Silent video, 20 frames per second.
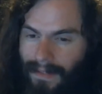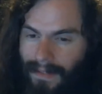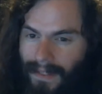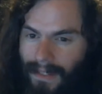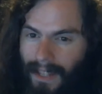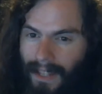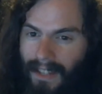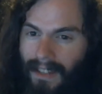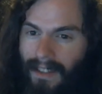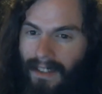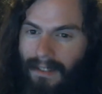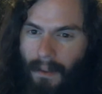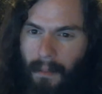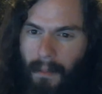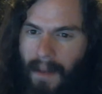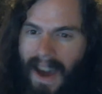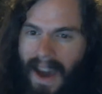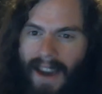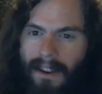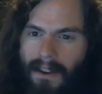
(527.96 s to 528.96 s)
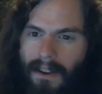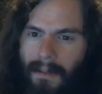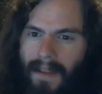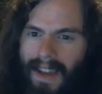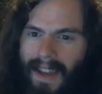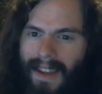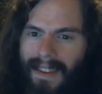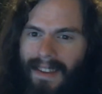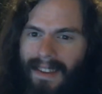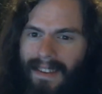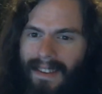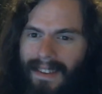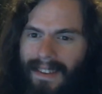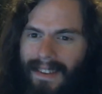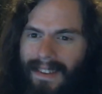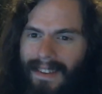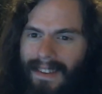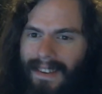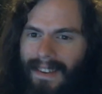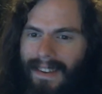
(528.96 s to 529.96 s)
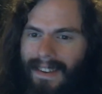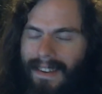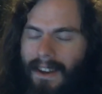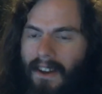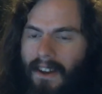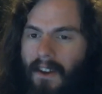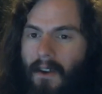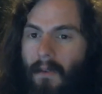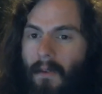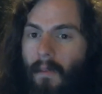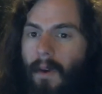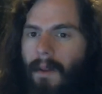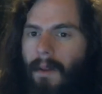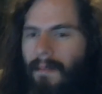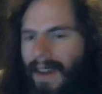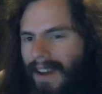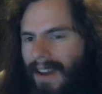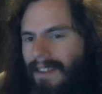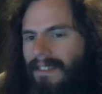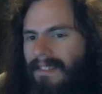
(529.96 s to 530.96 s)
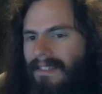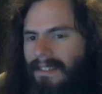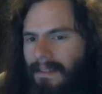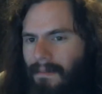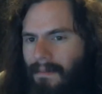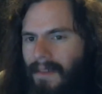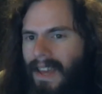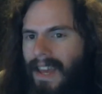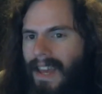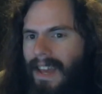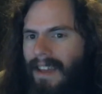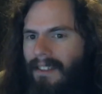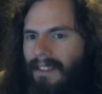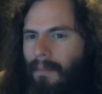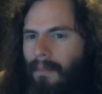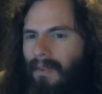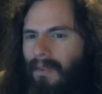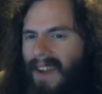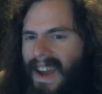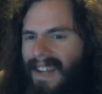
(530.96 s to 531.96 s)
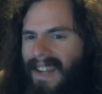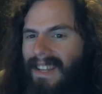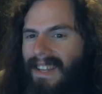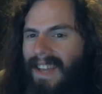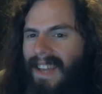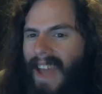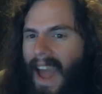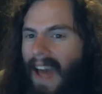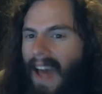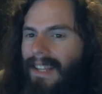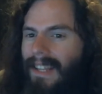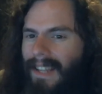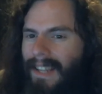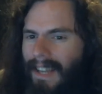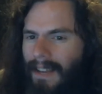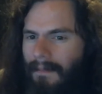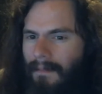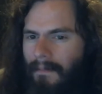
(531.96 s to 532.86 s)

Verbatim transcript: It doesn't matter to me. What matters to me is practicality.